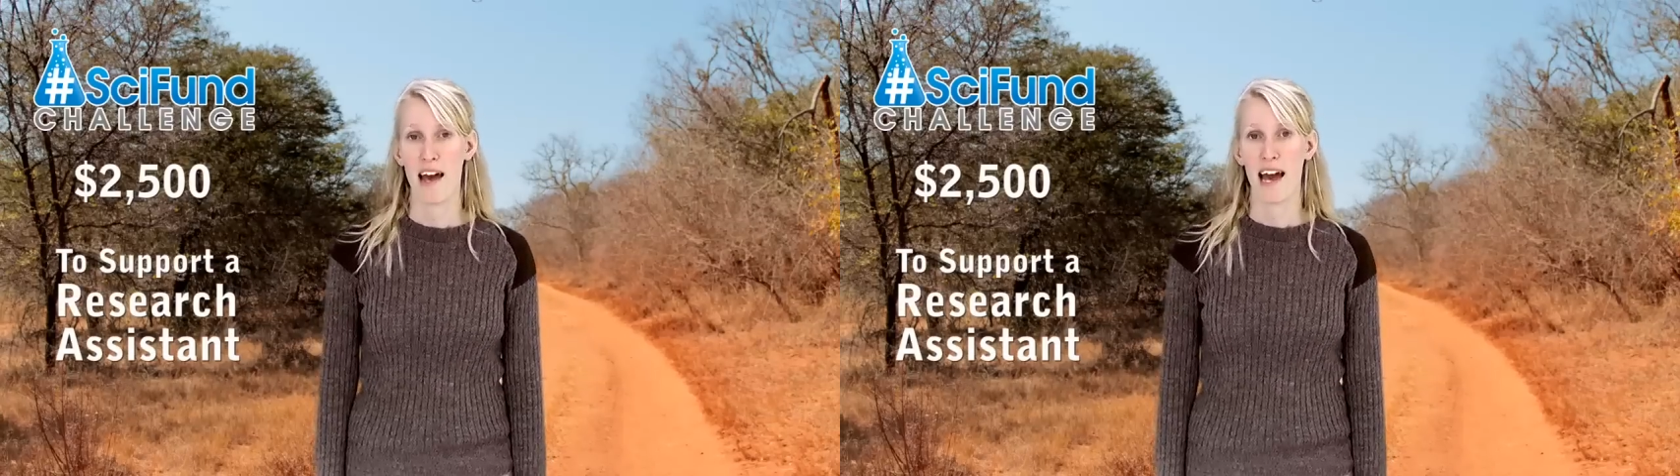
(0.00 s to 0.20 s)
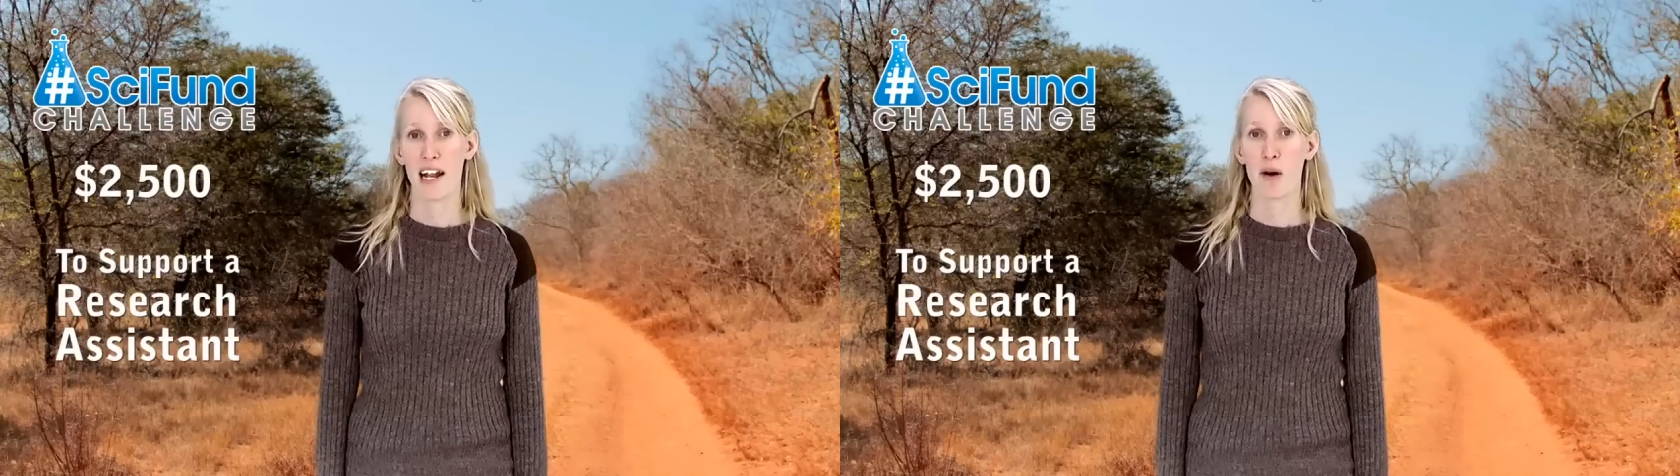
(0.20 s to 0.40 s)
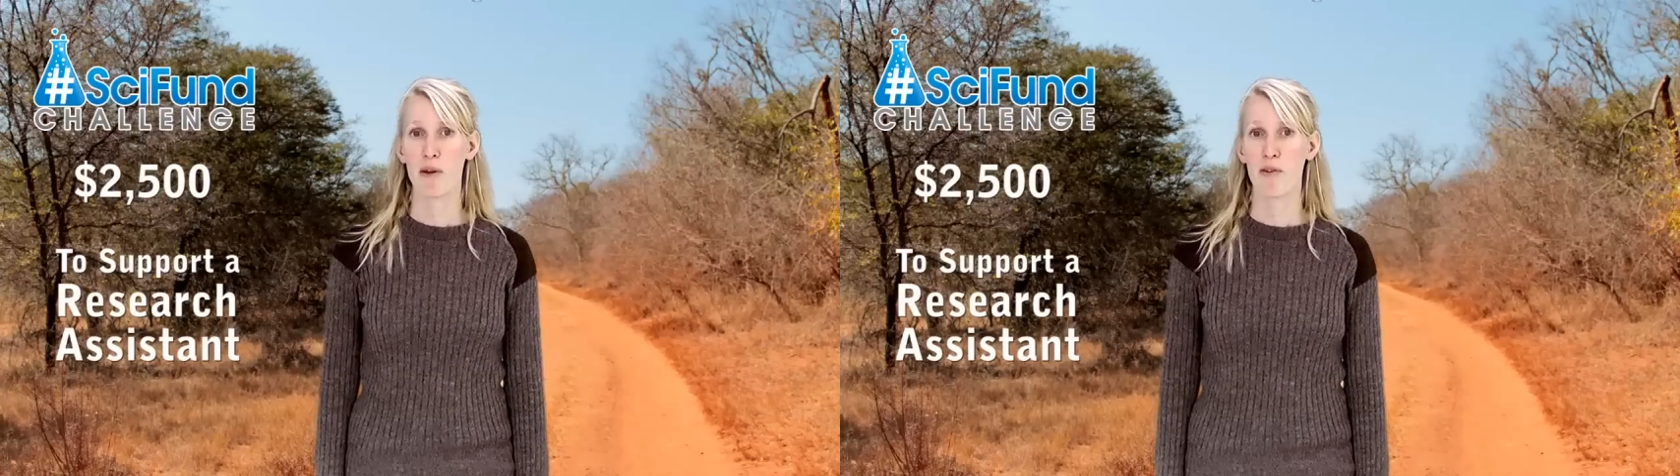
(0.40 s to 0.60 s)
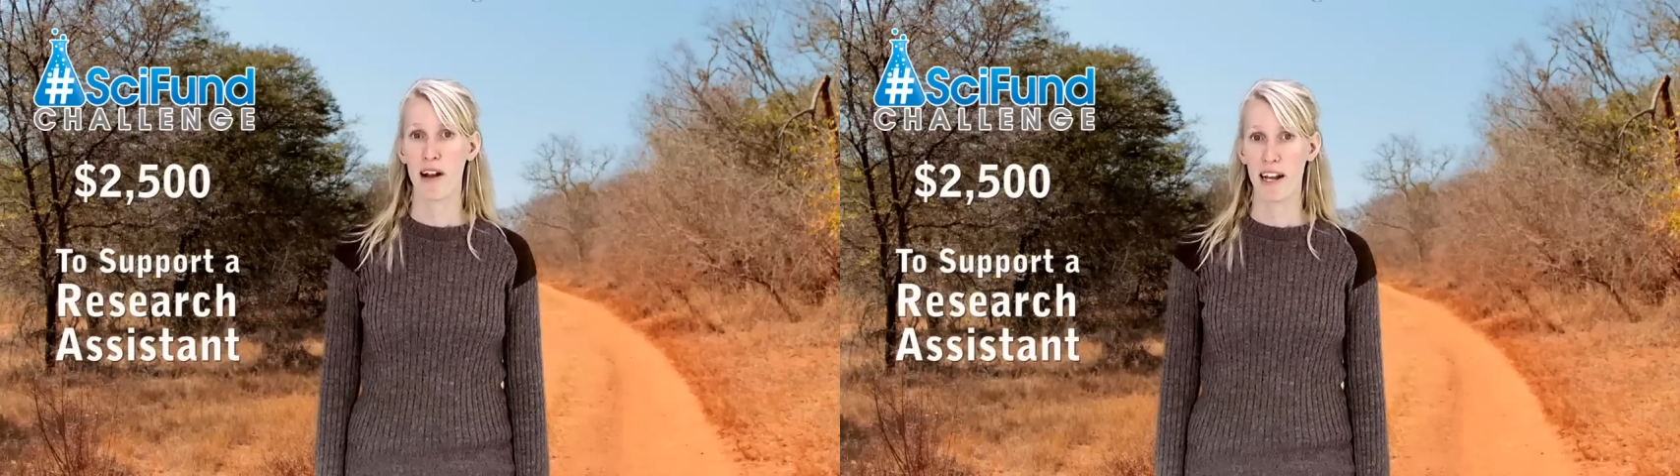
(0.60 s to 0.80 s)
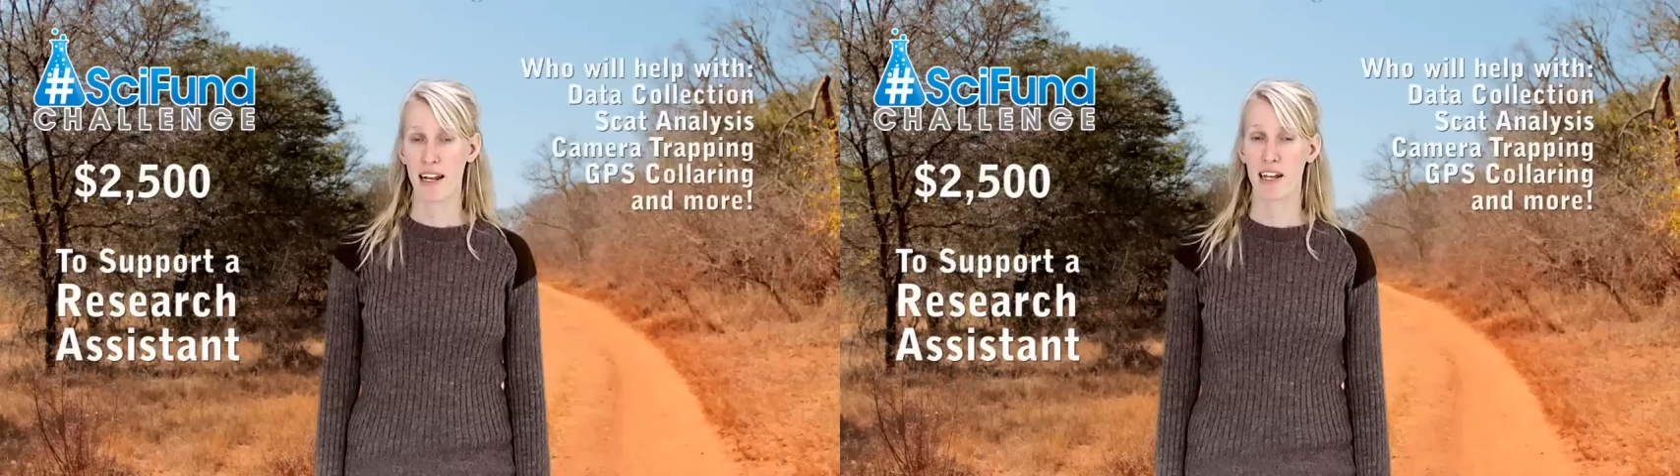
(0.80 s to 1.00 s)
and I'll be
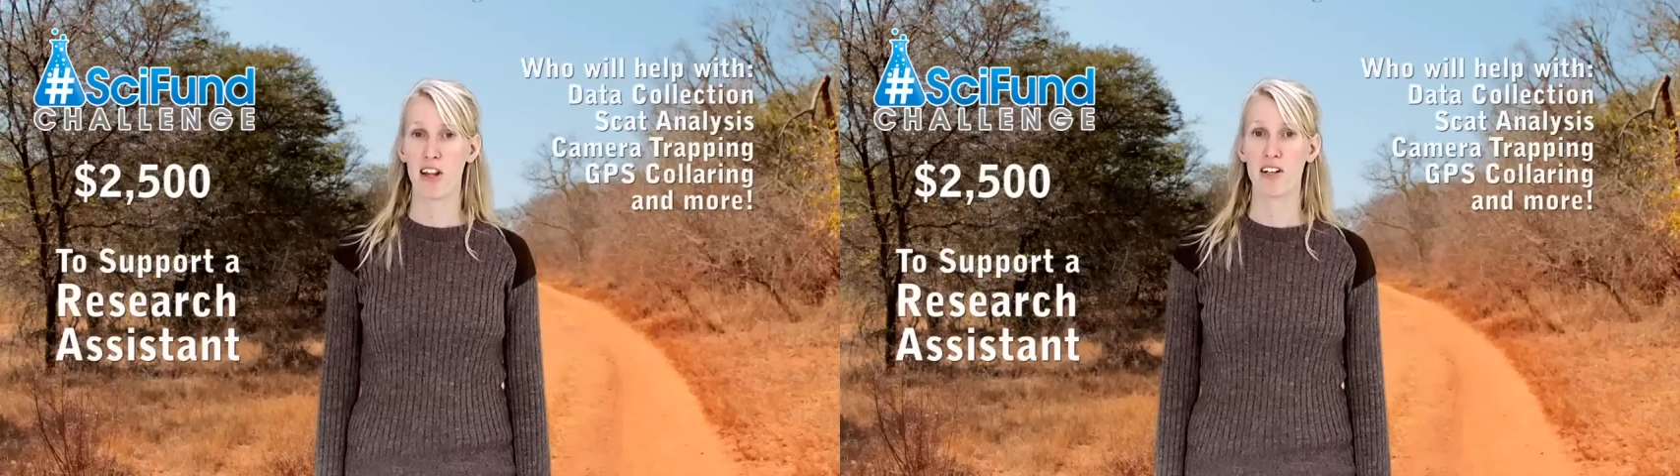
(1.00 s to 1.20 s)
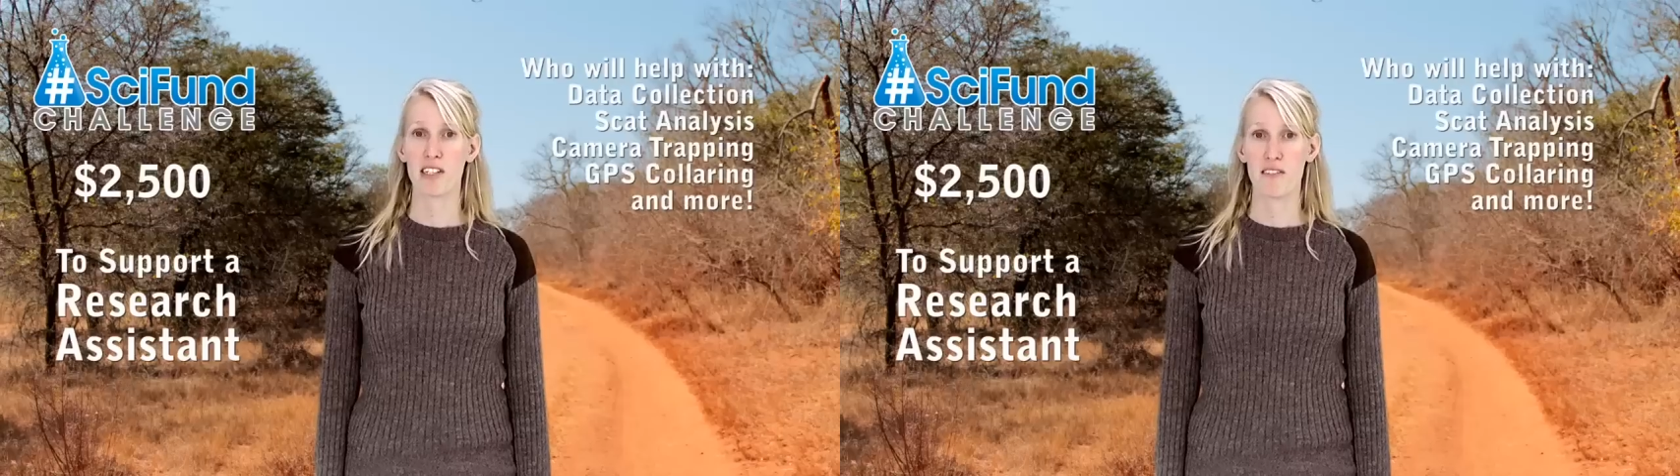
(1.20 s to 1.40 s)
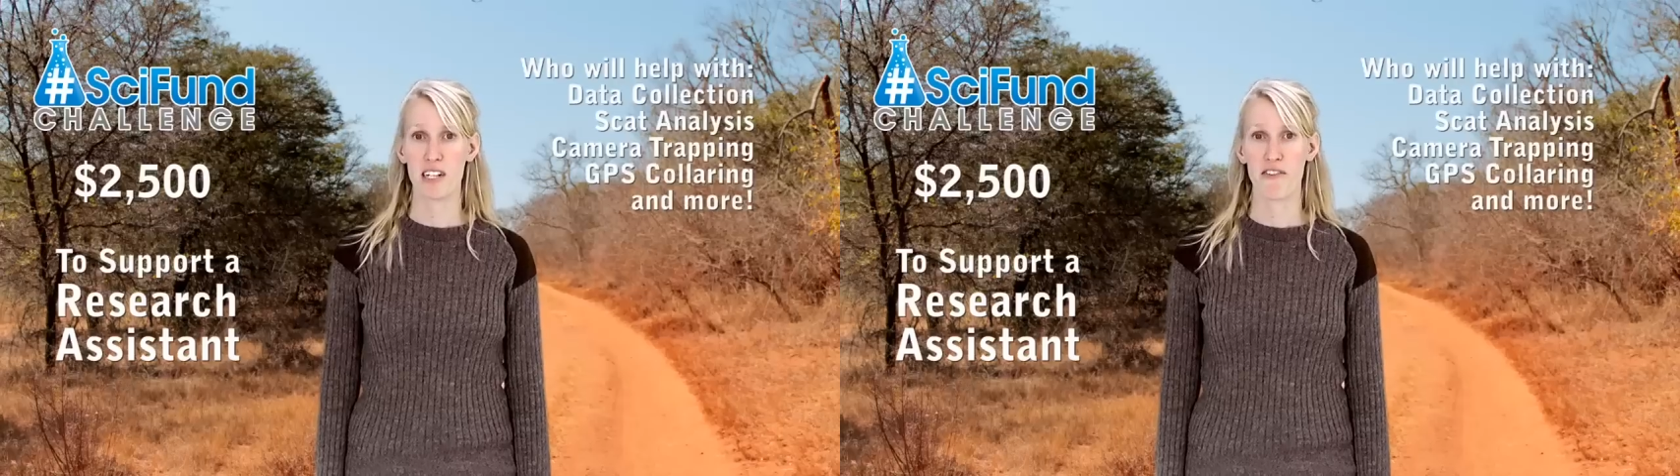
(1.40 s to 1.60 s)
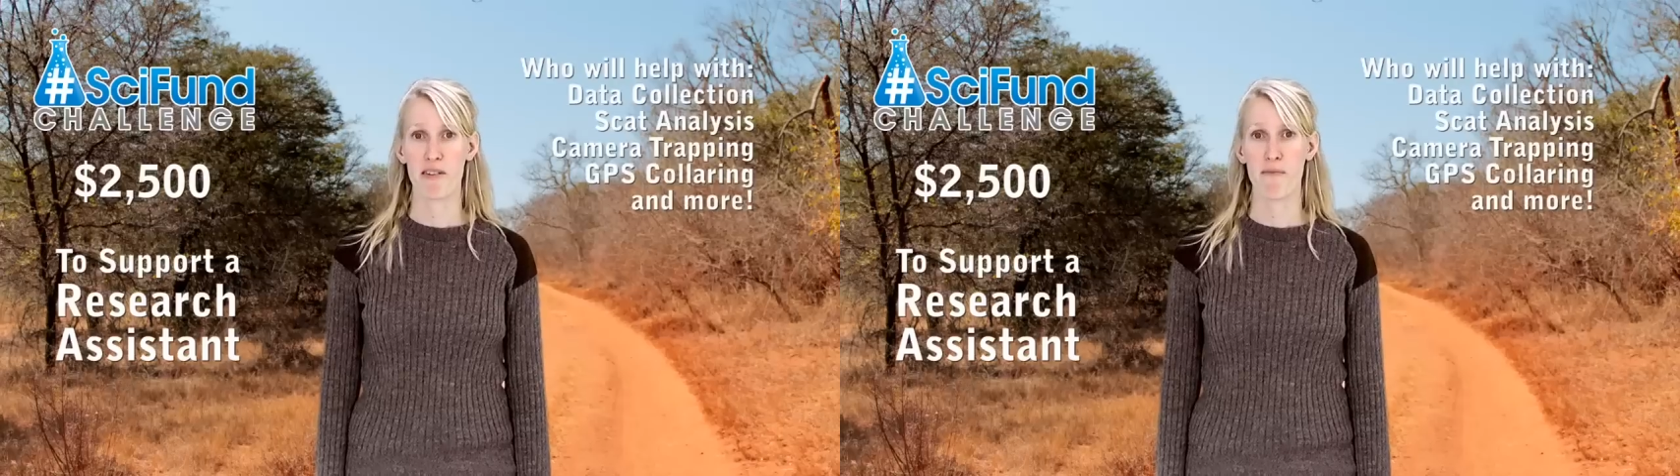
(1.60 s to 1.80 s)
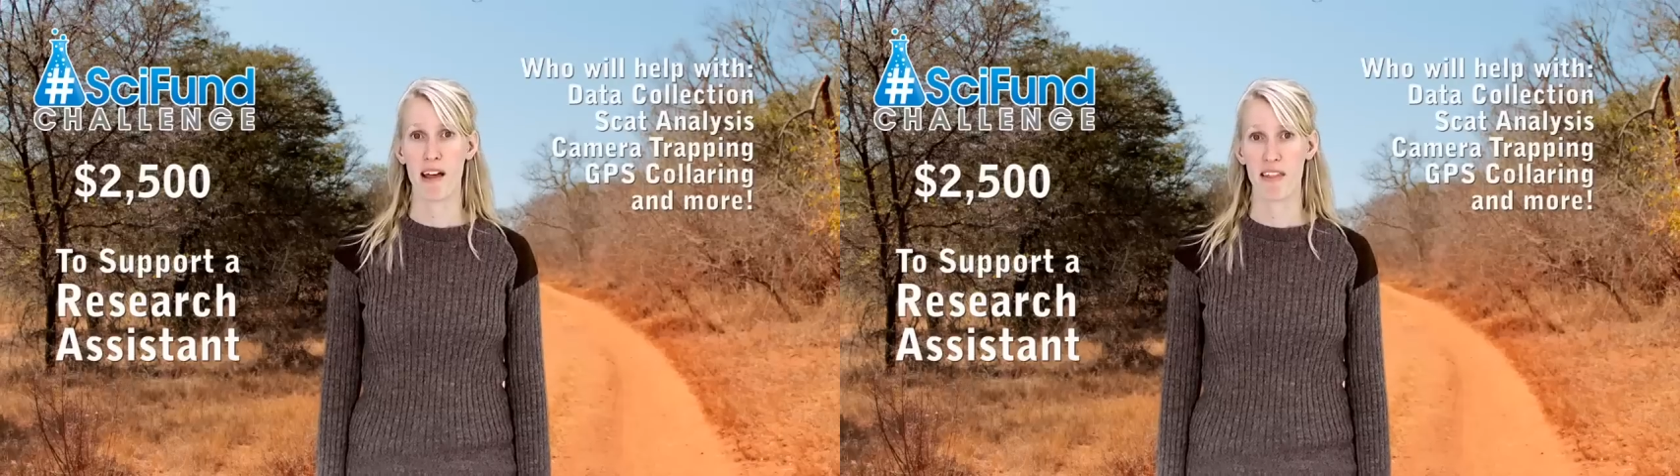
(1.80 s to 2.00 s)
running lots of
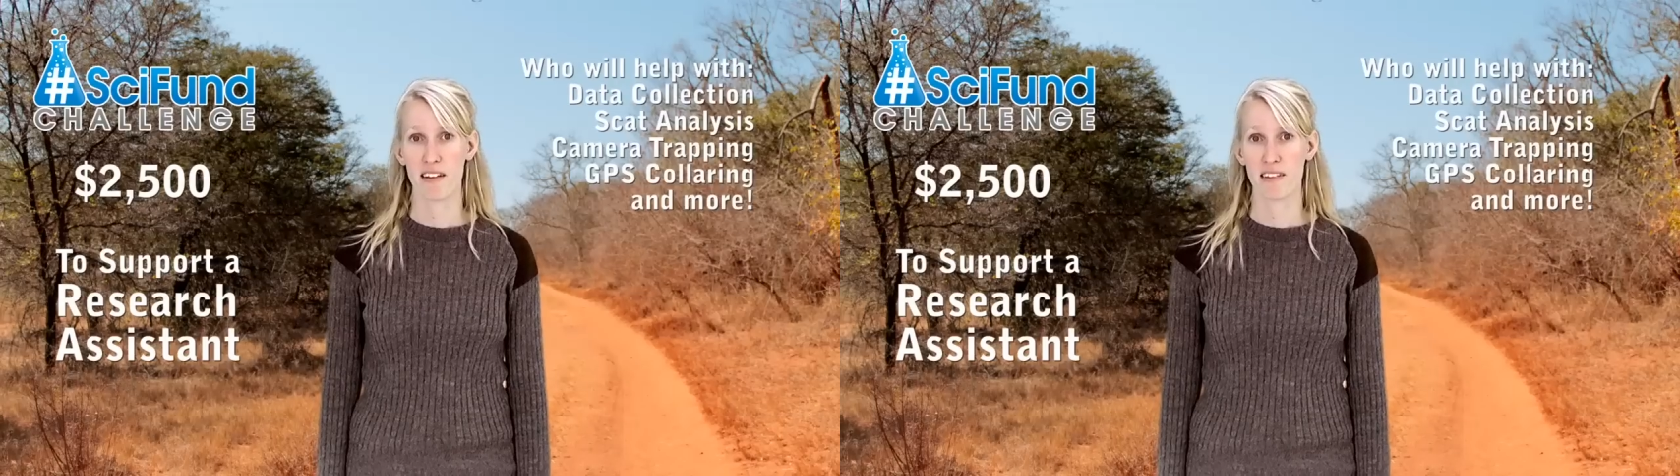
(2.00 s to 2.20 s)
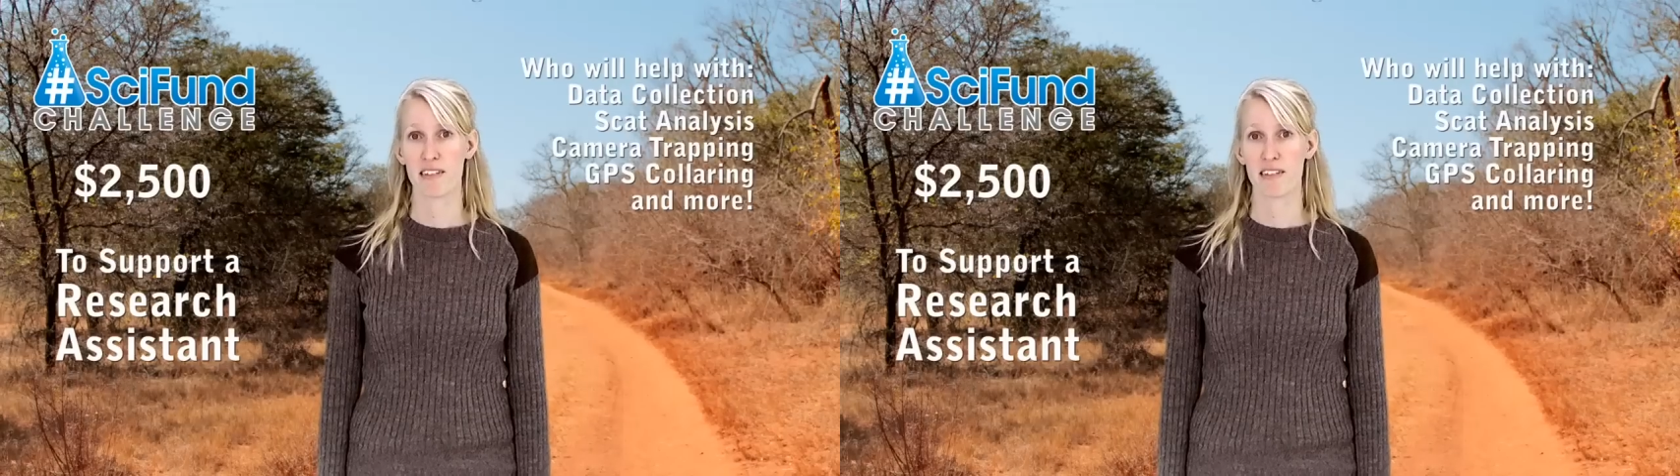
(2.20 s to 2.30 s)
different methods